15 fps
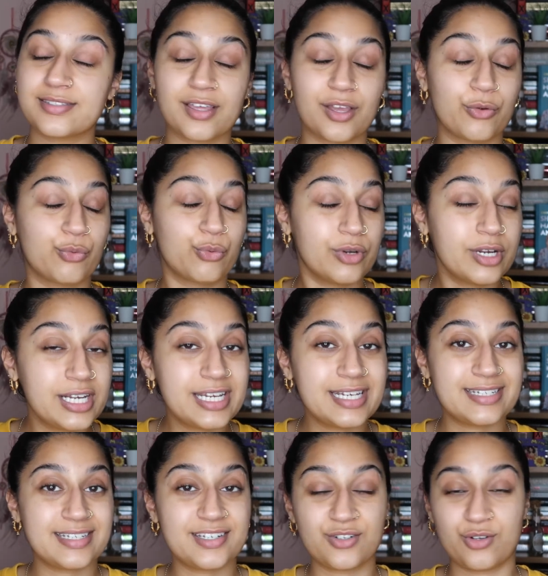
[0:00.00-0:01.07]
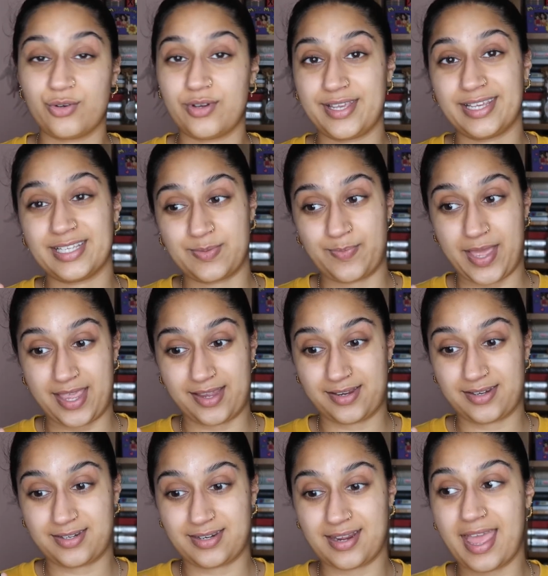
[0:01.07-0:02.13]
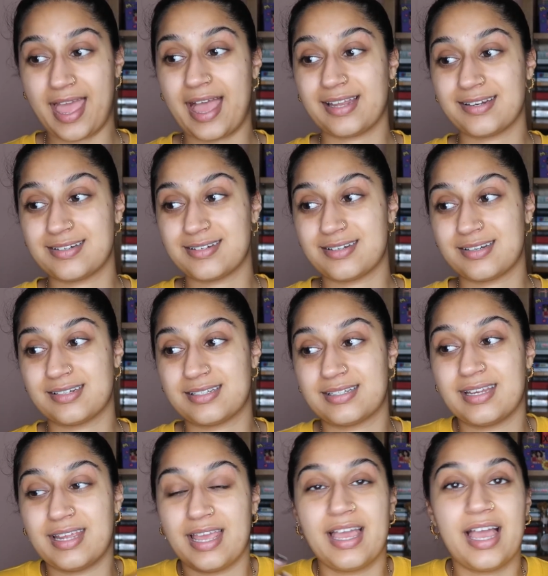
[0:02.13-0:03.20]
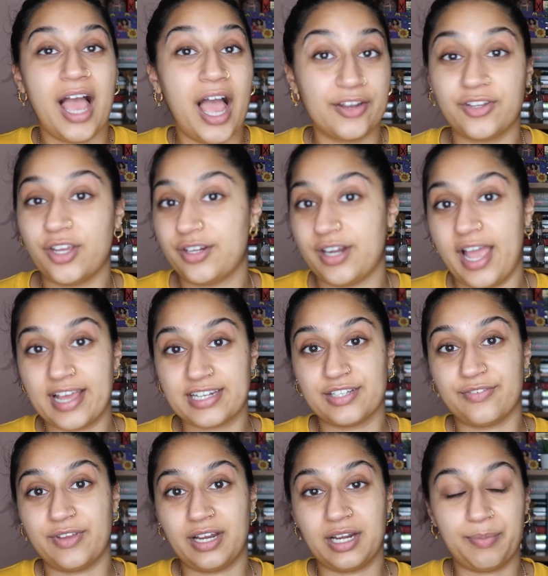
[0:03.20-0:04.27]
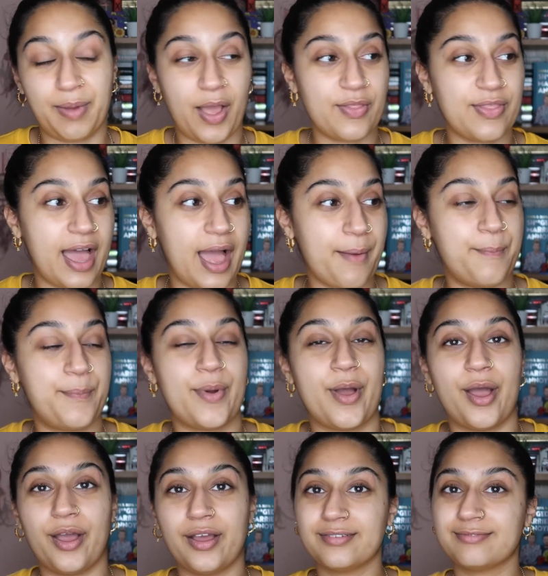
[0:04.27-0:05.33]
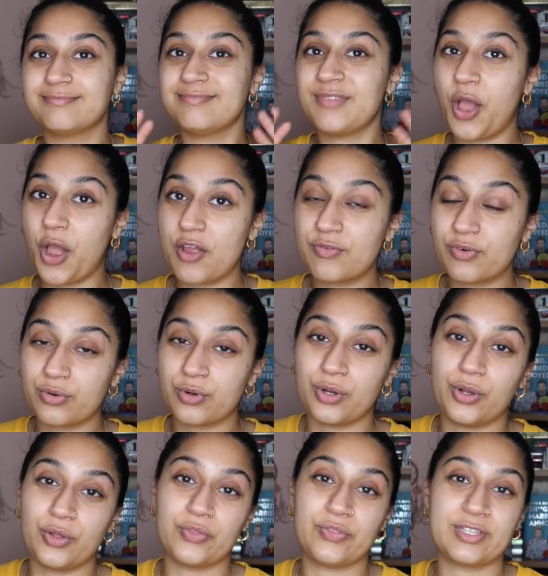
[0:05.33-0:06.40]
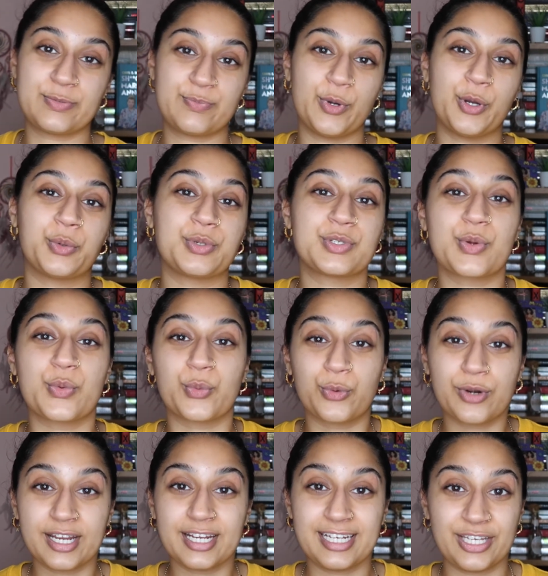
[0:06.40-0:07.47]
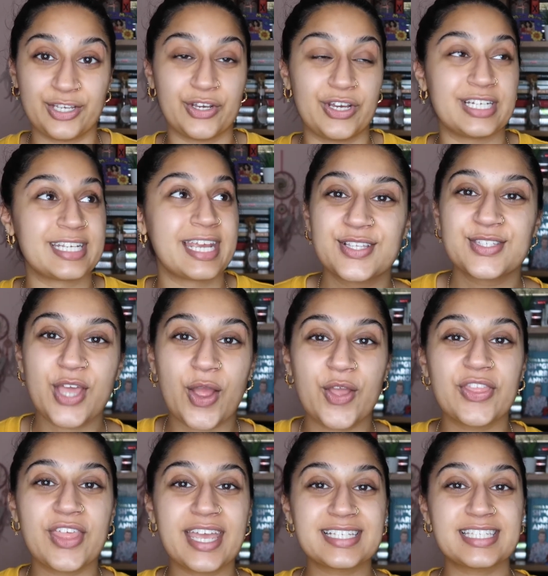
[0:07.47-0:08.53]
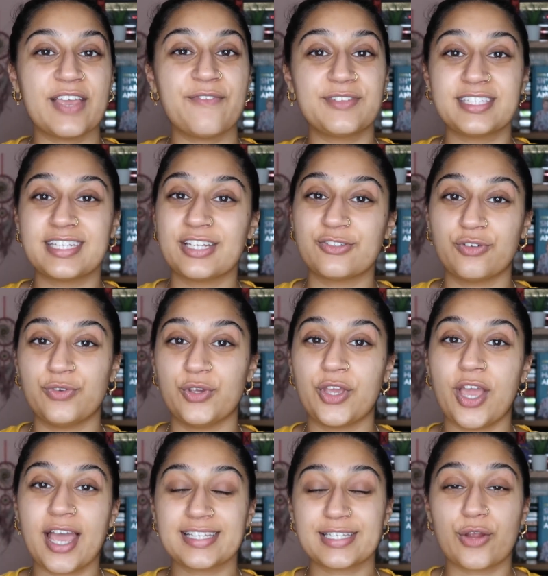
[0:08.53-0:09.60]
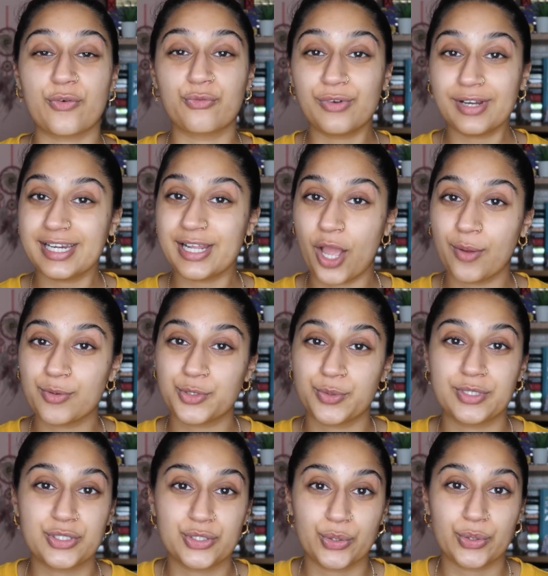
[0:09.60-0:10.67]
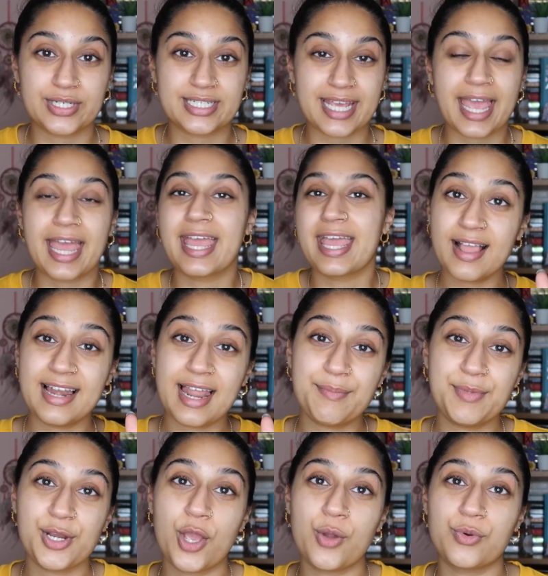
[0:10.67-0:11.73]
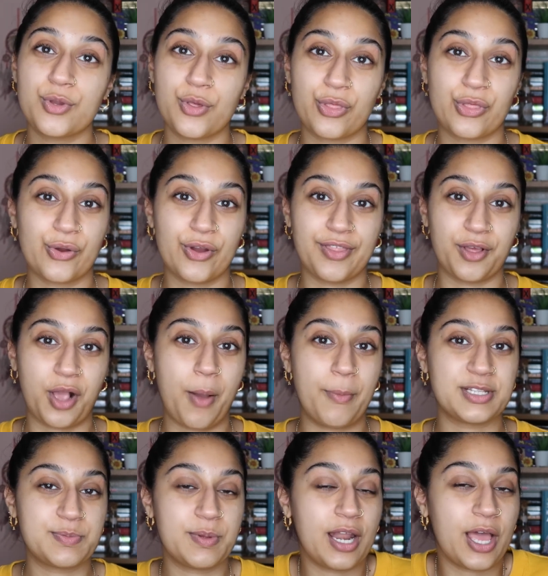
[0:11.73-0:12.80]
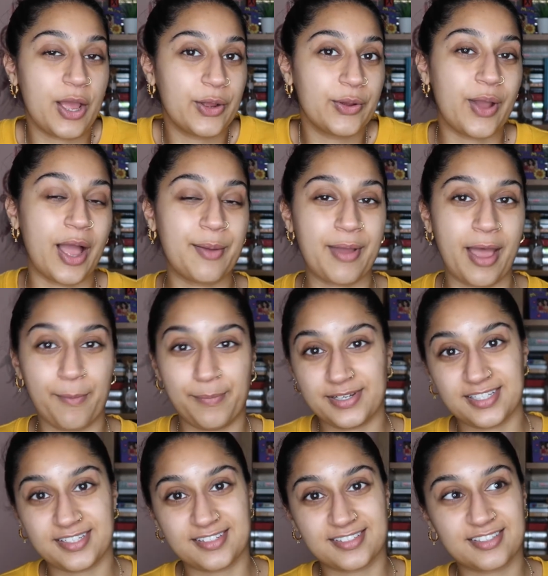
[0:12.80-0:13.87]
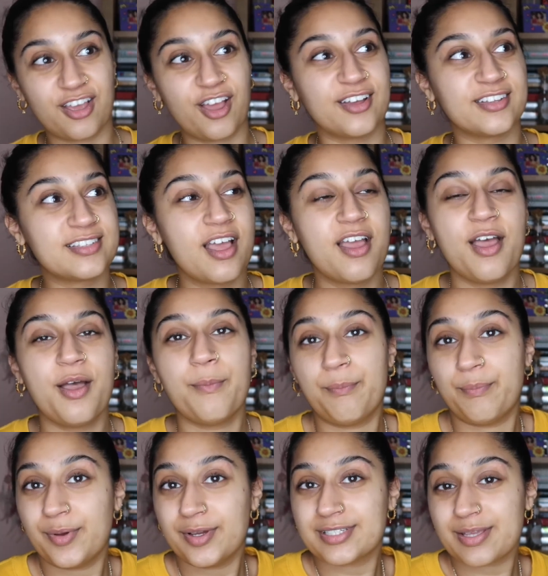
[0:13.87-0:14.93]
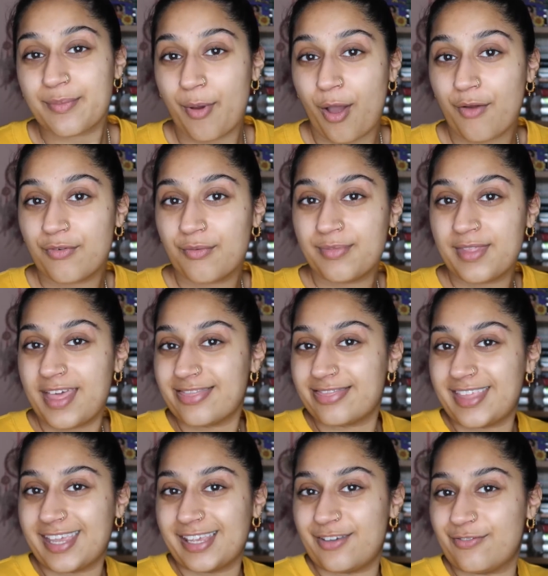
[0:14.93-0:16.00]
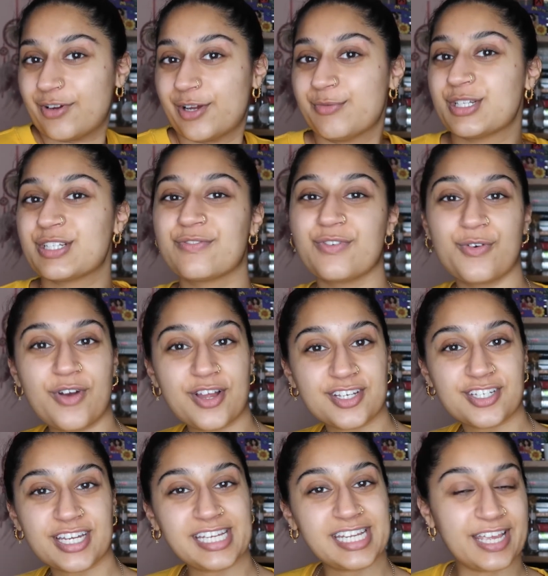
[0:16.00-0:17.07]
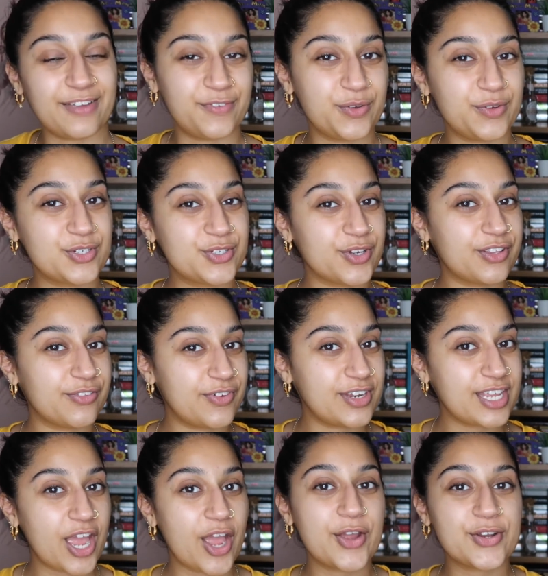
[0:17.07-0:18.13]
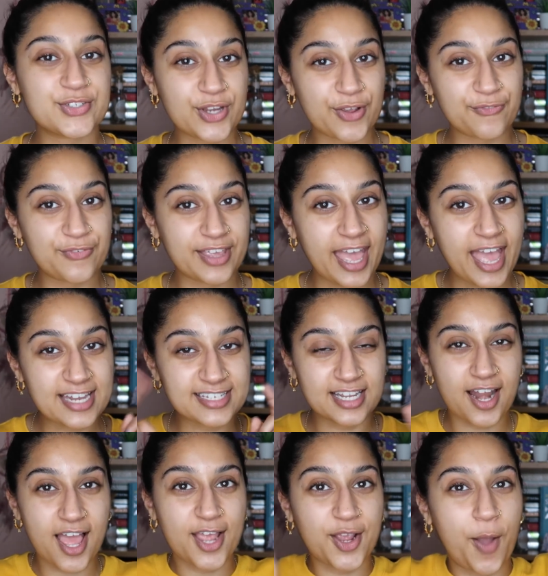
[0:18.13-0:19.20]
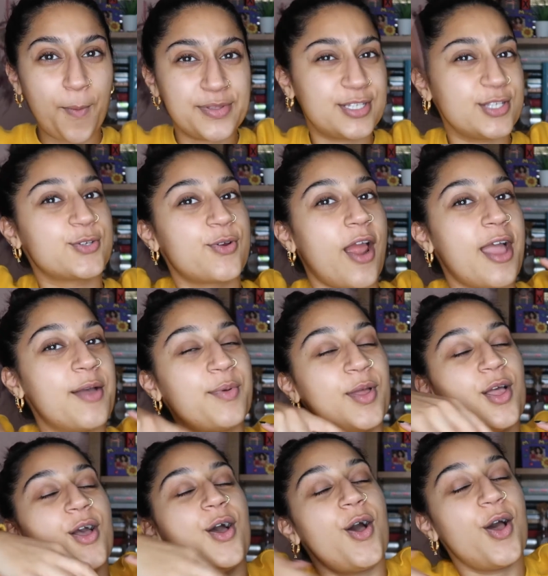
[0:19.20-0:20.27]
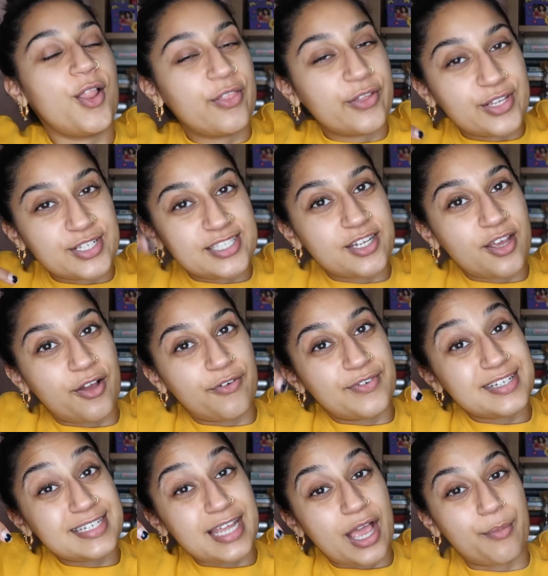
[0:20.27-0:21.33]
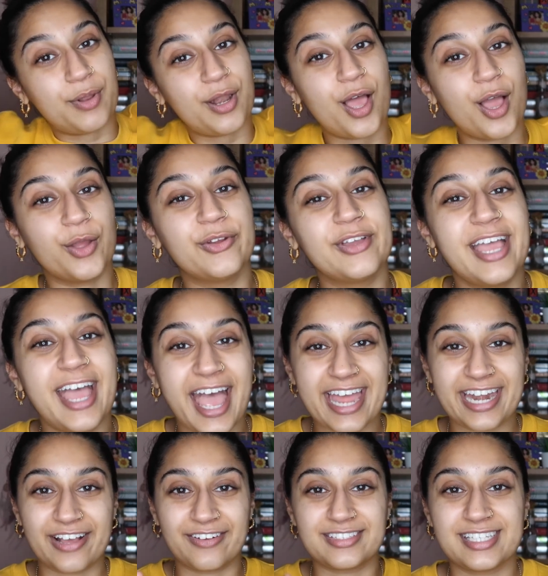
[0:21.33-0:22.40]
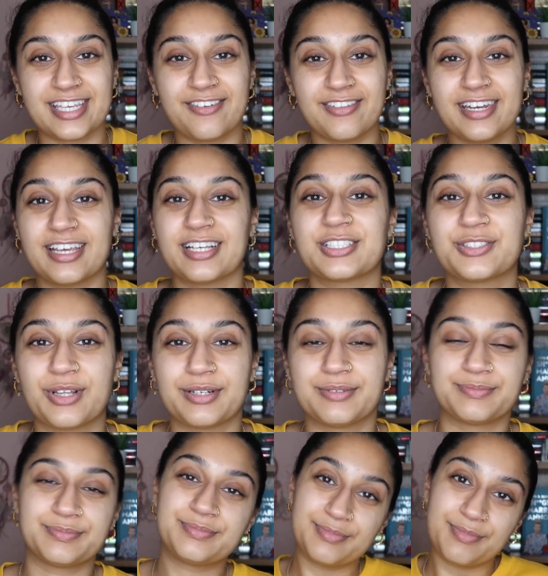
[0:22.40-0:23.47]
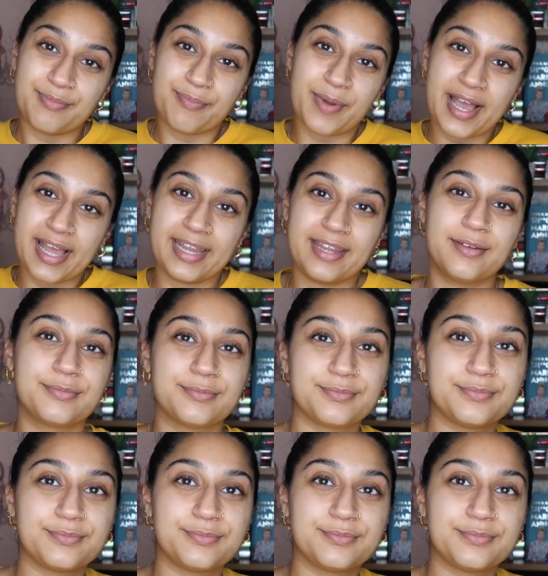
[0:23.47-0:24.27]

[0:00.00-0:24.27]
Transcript: that I really did not expect, and I don't know how to feel about that. But overall, this book was really good. So that is it for today's review, guys. I really hope you enjoyed it. Let me know what you thought in the comments below. I'm happy to discuss. But apart from that, thank you very much for watching. If you enjoyed the video, don't forget to like, comment, subscribe, all the good stuff down below, and I'll see you in the next one. Bye.